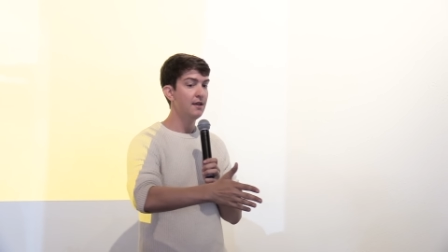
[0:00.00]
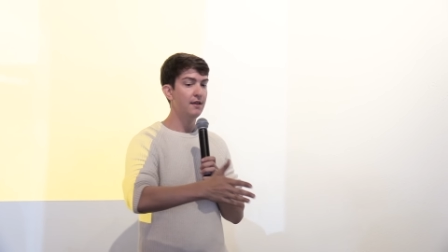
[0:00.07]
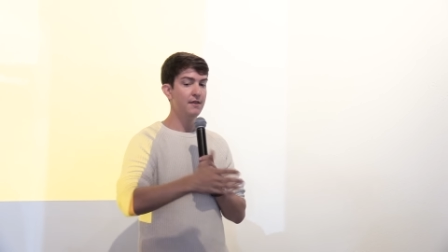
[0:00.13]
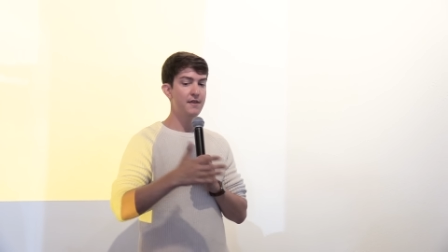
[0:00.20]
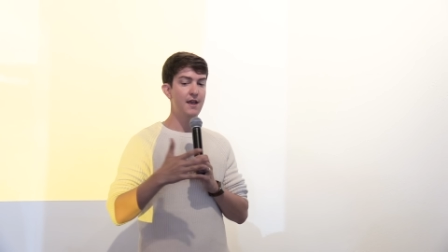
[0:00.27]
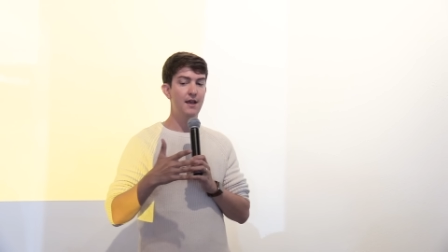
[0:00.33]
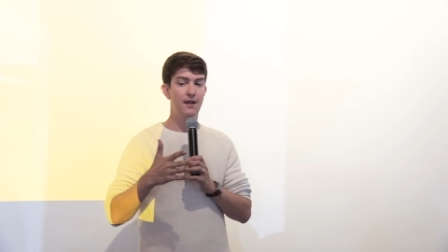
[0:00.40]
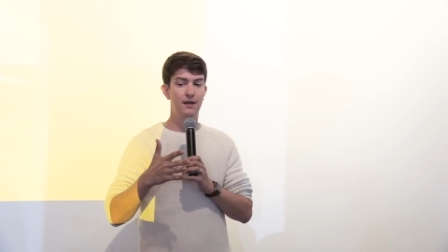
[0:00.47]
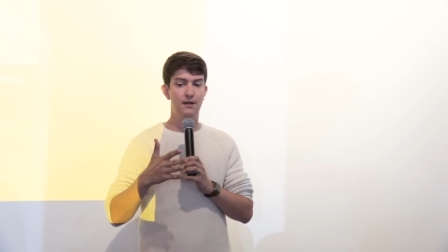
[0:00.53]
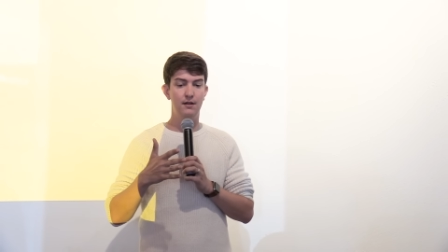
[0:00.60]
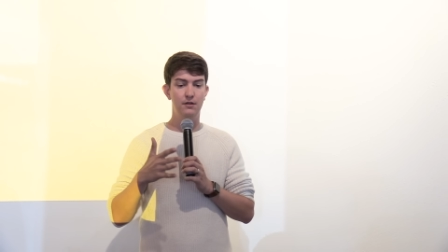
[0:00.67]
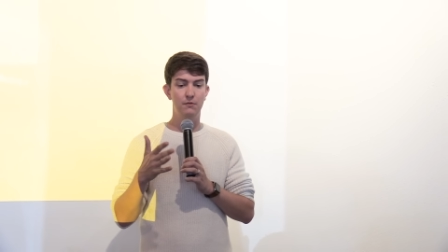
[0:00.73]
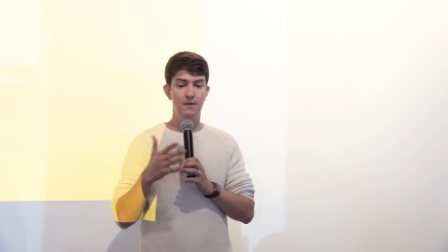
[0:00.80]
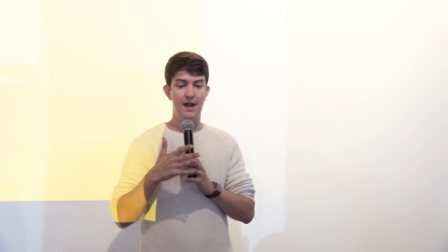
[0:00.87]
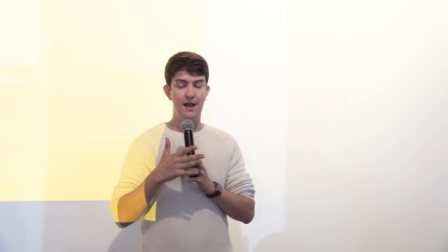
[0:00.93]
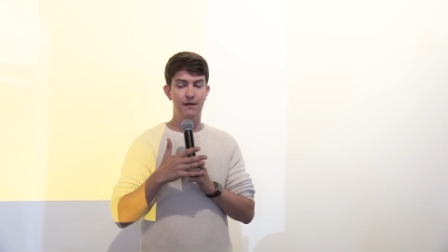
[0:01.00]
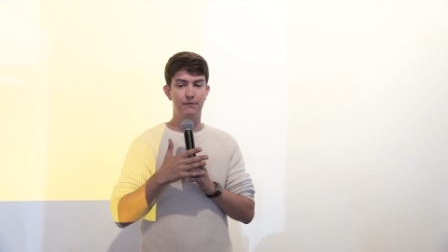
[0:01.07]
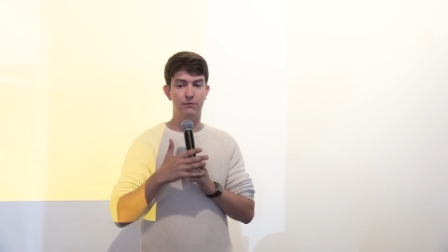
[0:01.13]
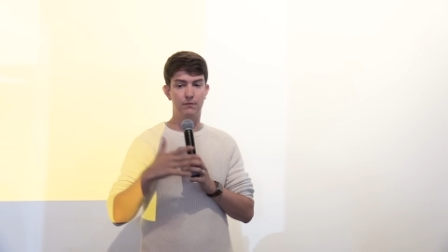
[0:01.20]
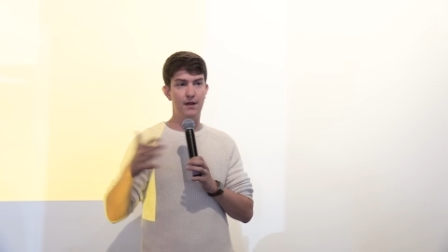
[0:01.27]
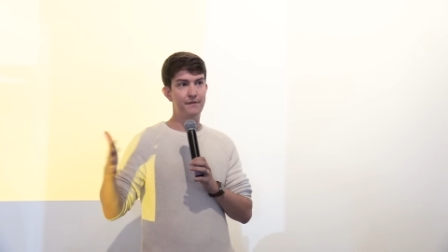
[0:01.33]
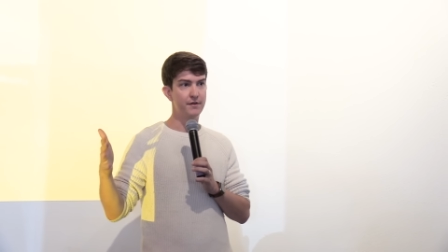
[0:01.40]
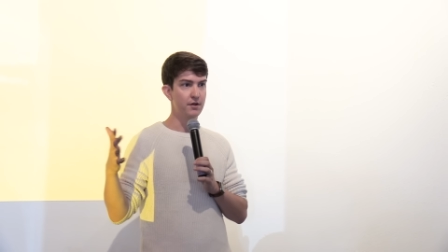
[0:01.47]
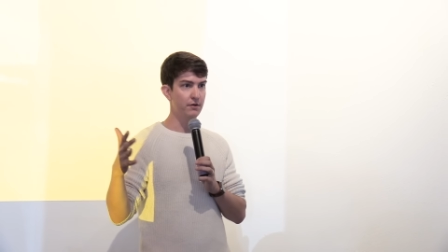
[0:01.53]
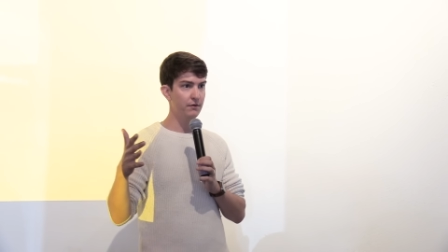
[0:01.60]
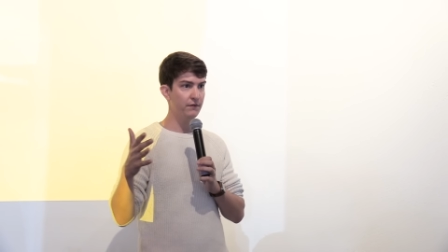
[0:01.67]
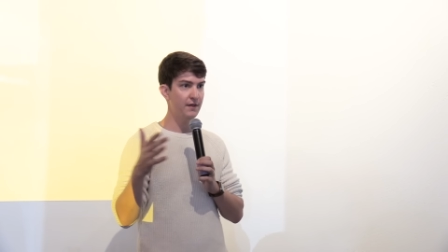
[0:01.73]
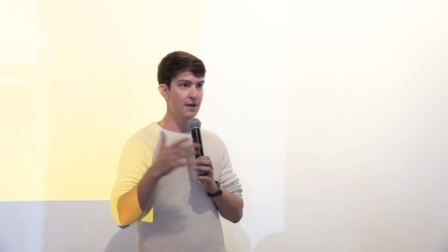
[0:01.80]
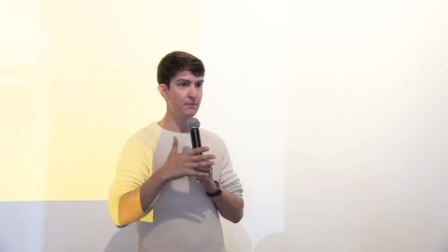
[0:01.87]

then you would have revenues.